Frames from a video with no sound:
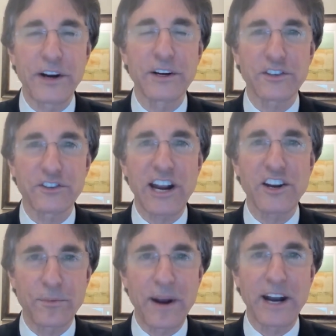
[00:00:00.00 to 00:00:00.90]
fair
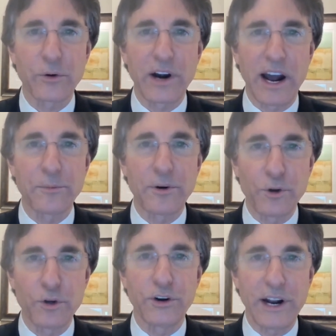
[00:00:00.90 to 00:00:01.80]
exchange manner where I'm
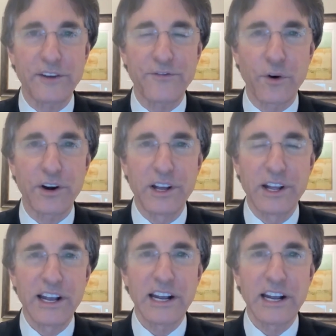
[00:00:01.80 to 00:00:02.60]
remunerated for it